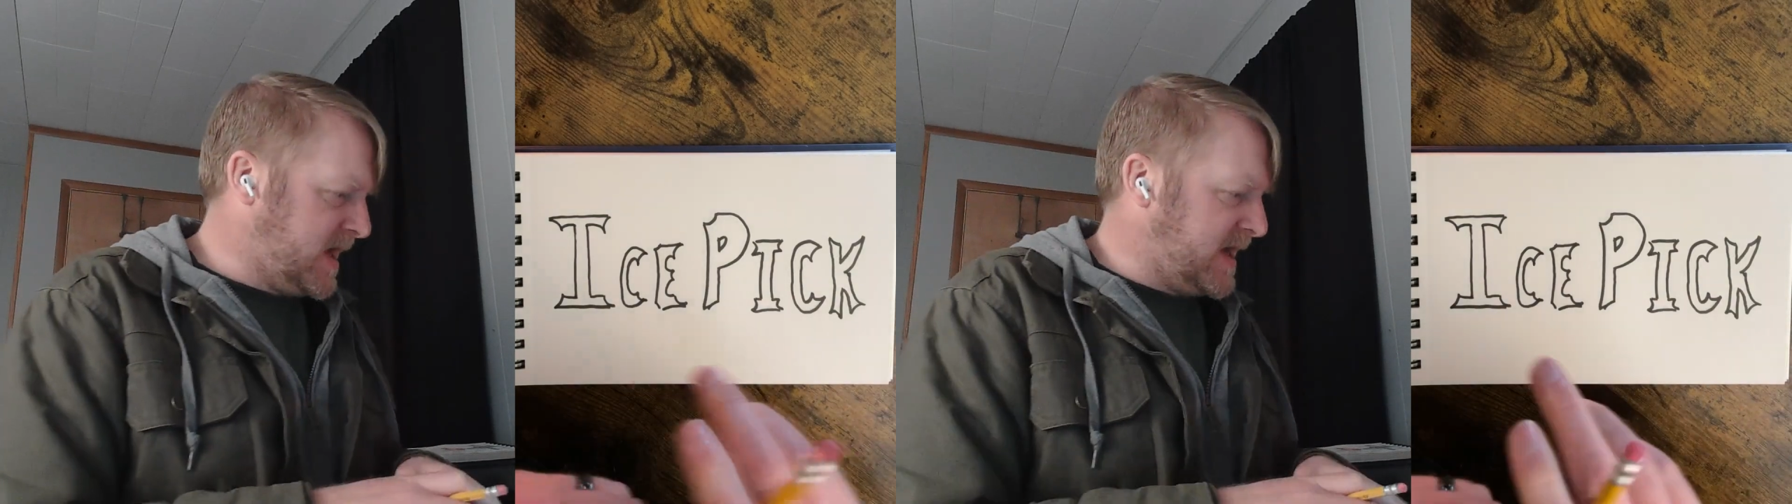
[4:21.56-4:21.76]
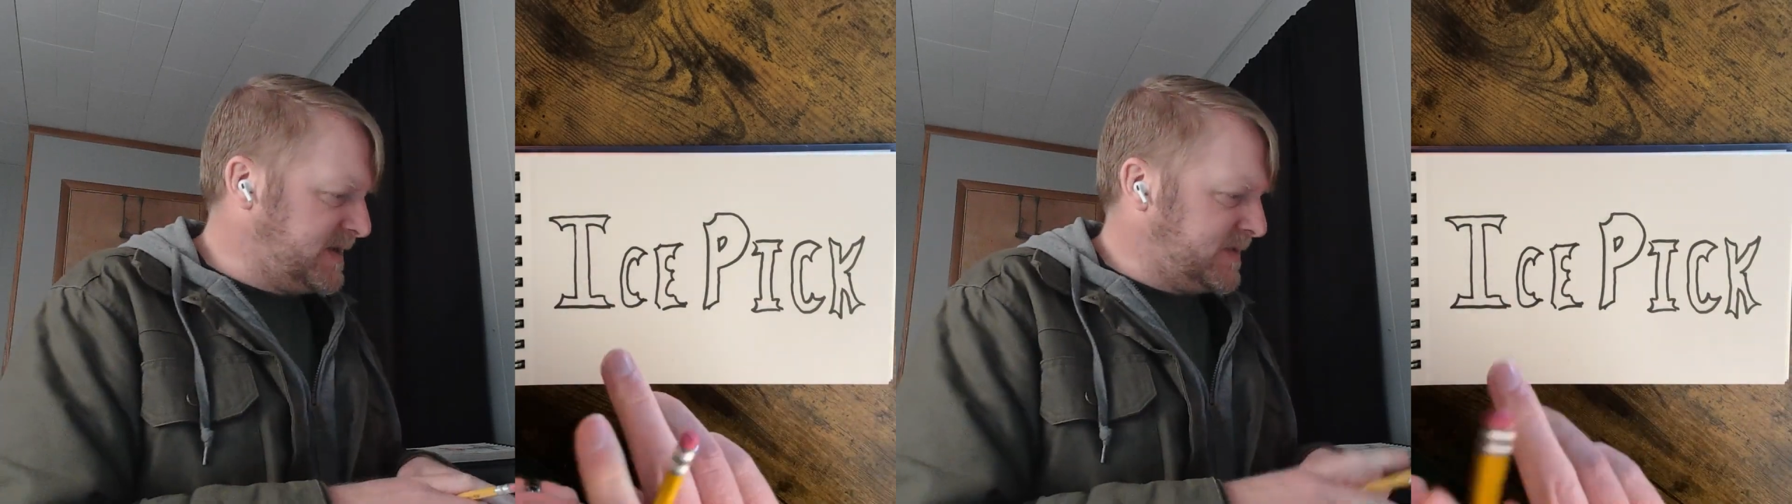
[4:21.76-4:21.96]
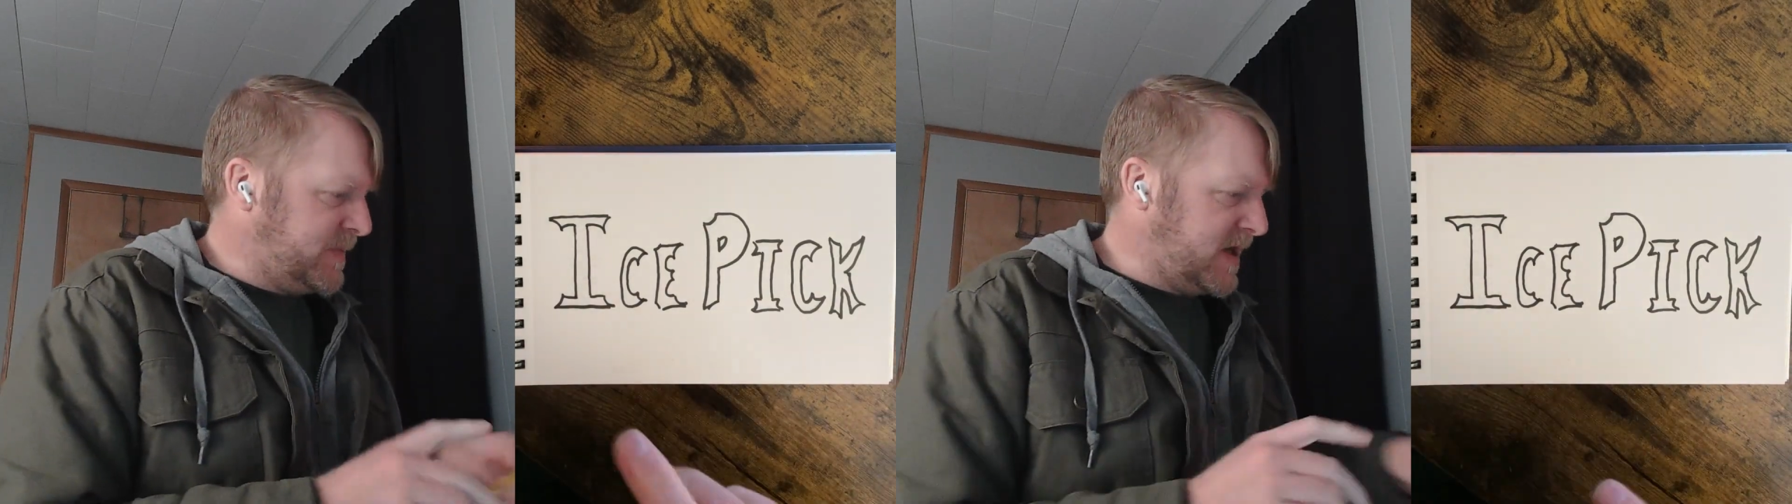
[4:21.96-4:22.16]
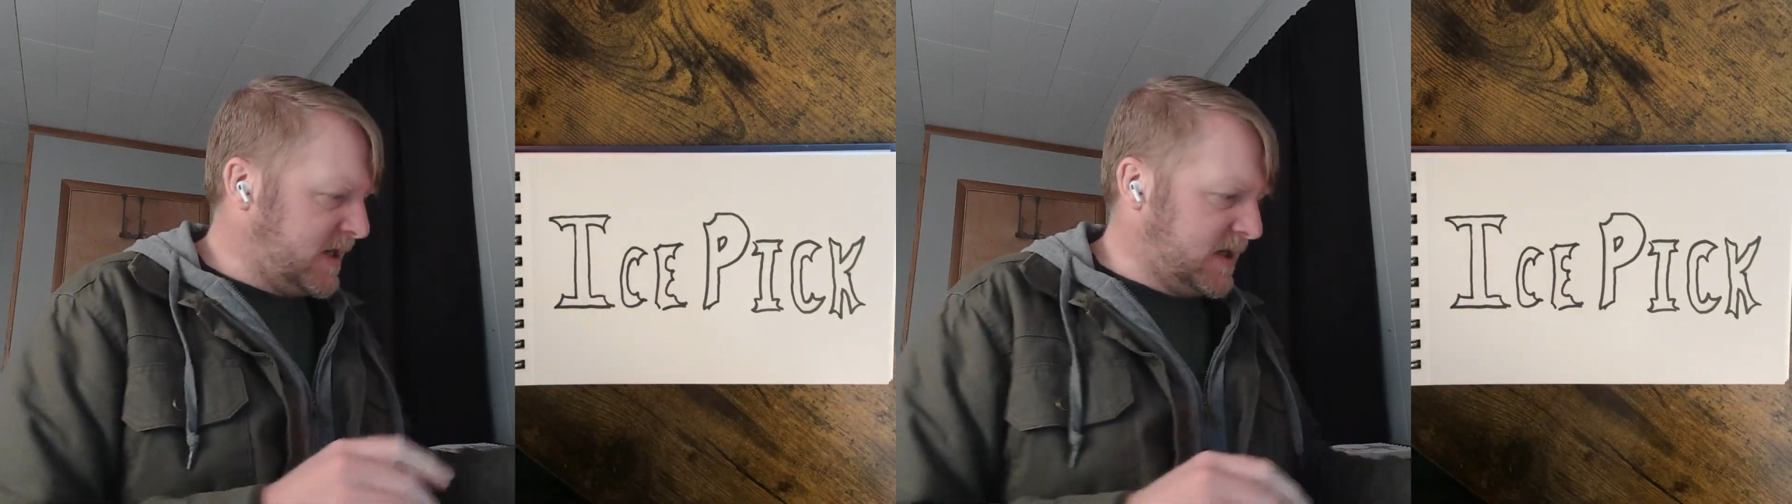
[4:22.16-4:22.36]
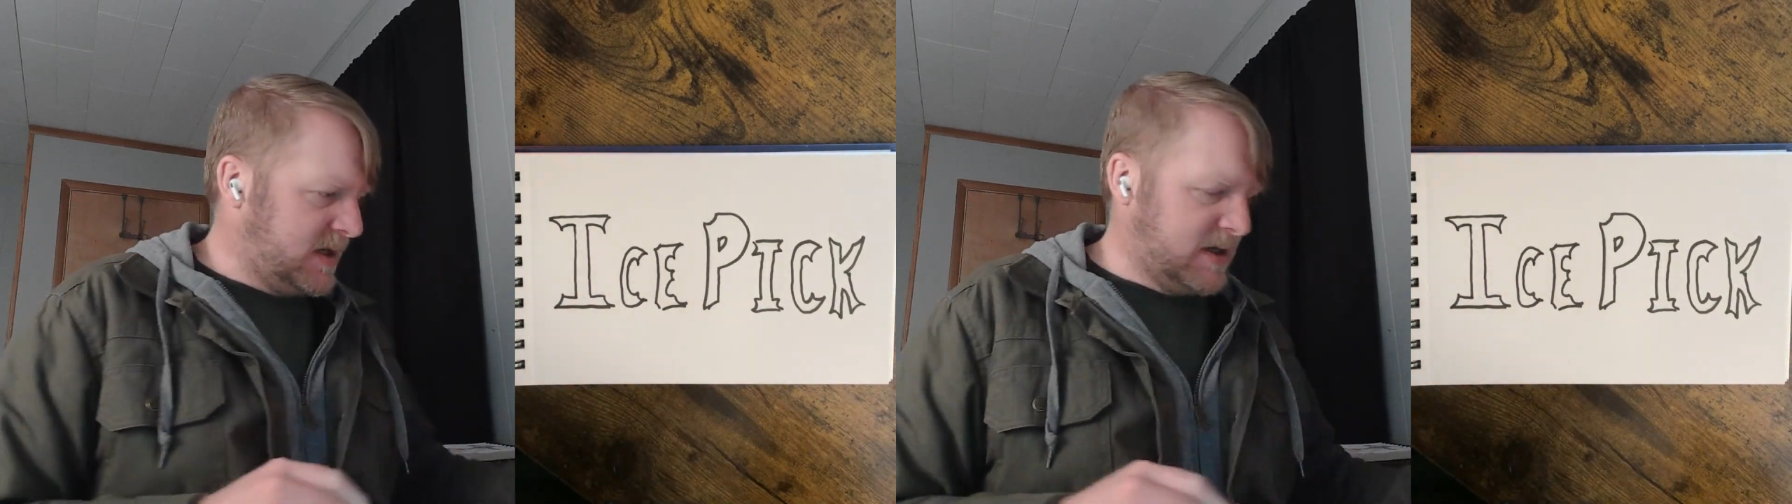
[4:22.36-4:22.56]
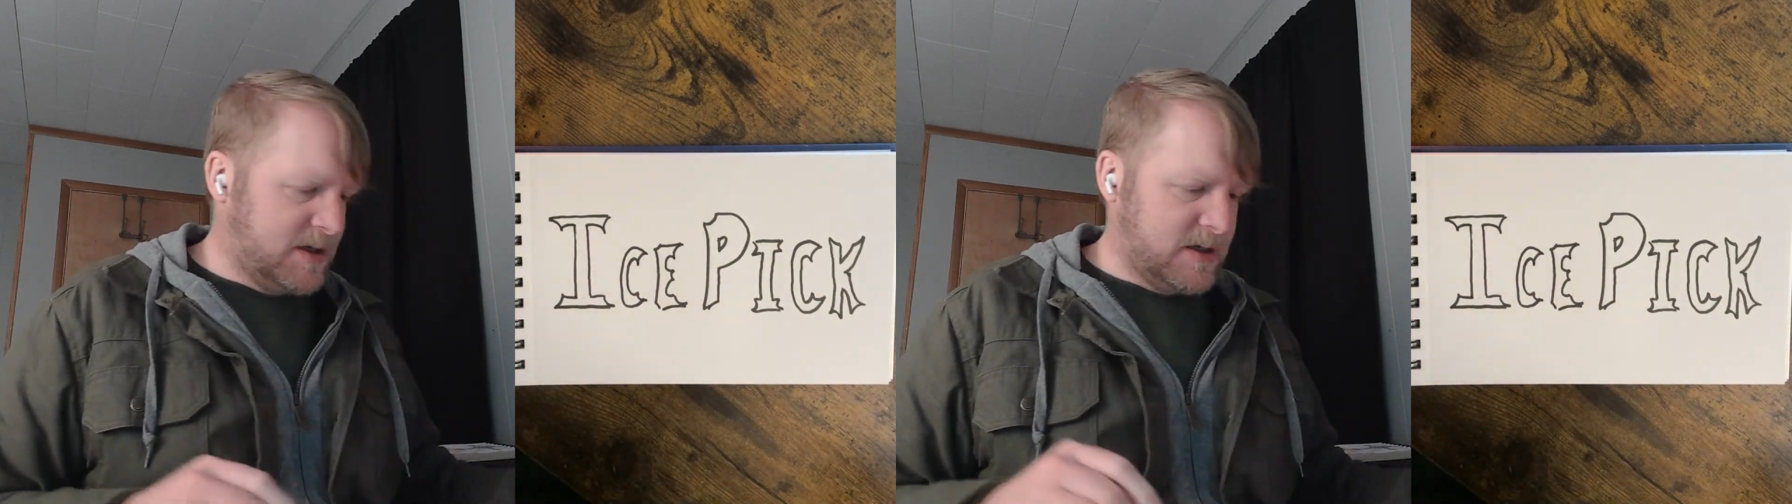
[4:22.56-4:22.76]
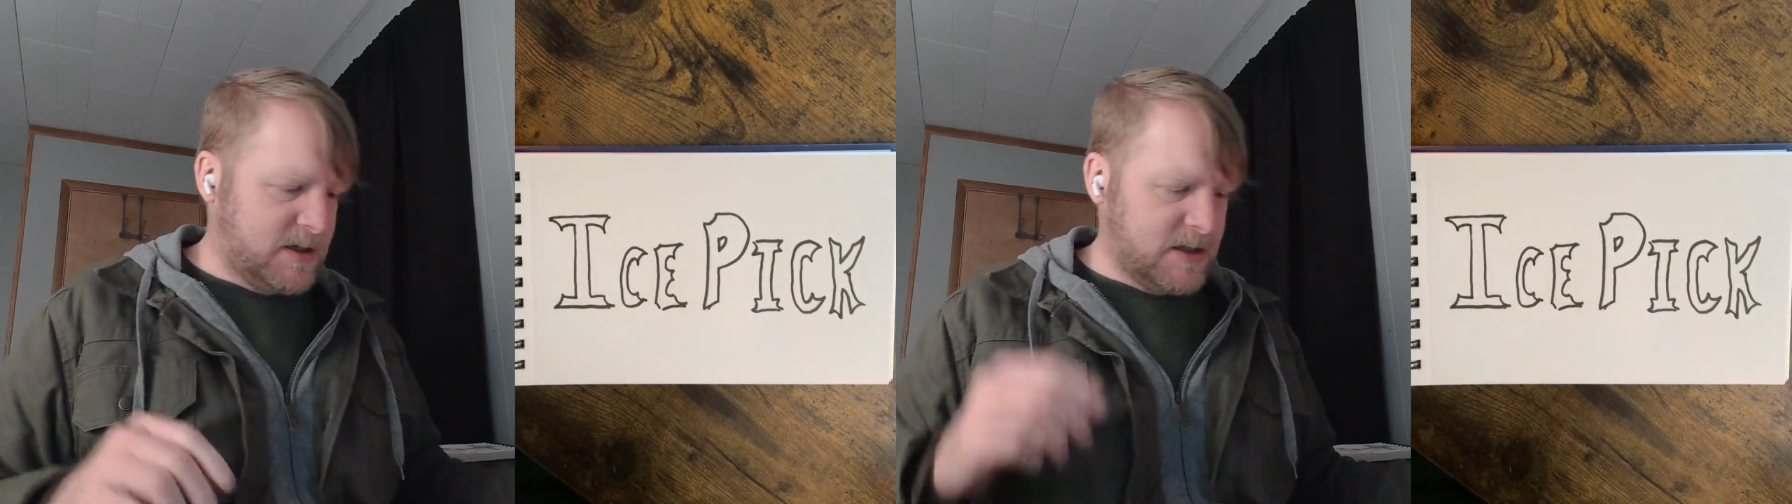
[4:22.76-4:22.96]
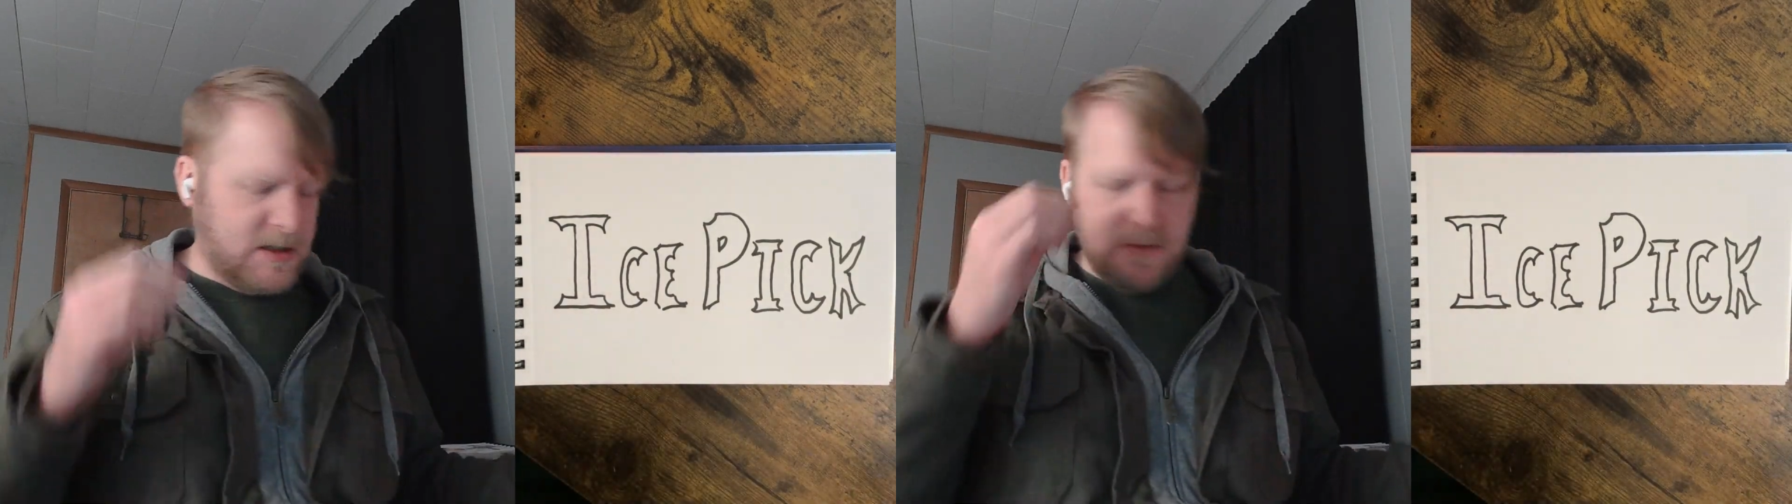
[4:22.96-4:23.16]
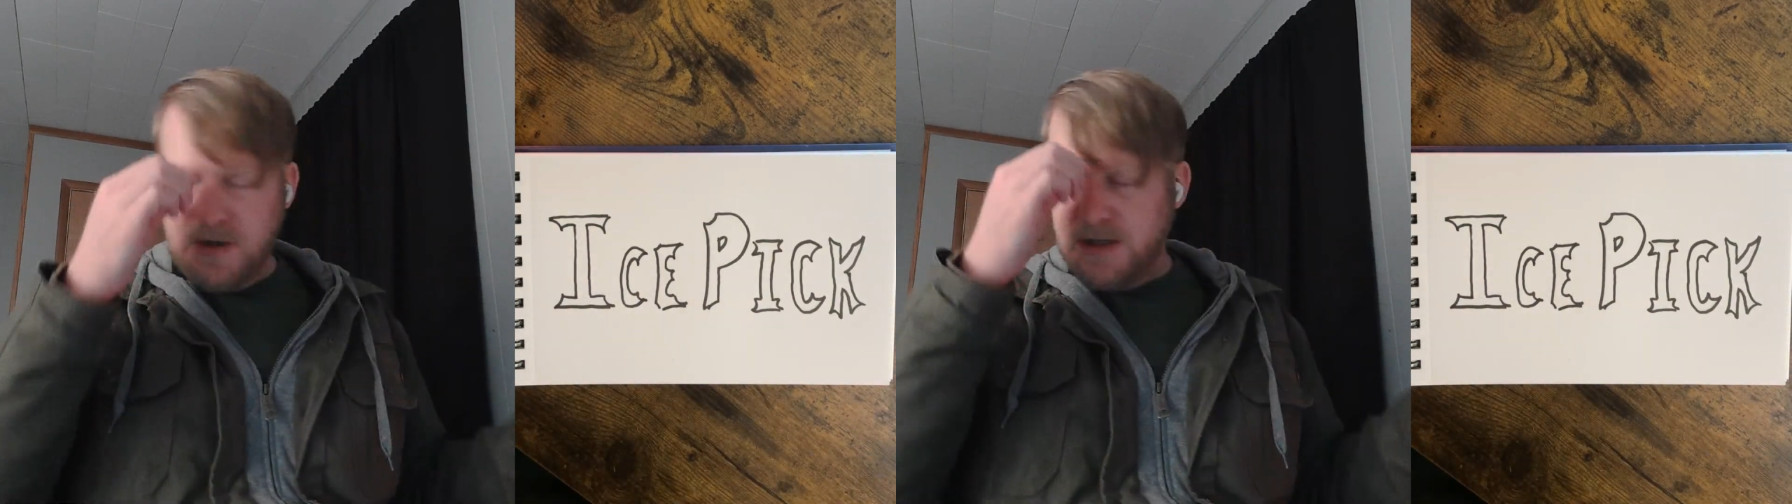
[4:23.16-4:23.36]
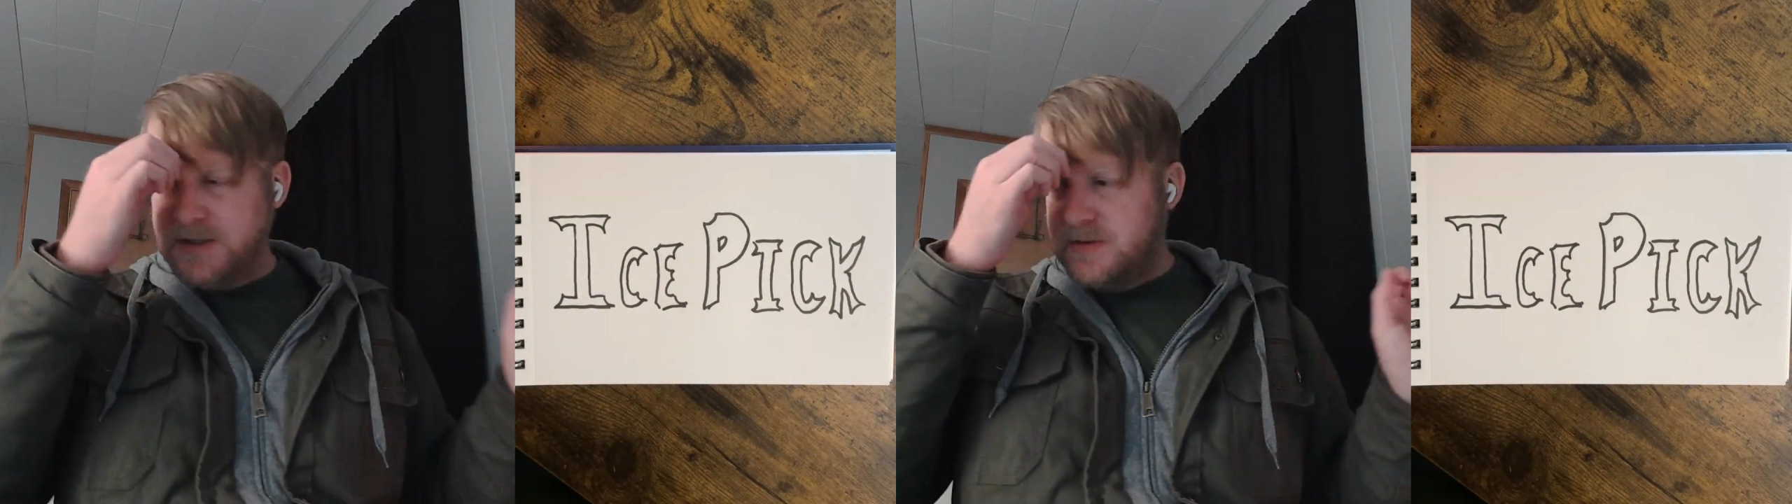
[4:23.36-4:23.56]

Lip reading: Ice pick. I